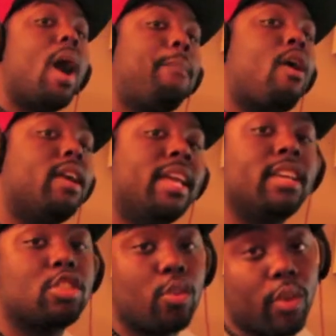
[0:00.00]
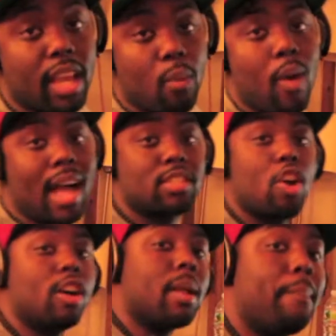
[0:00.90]
a part in history and why it's
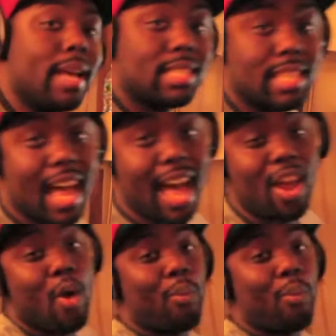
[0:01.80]
called the best side.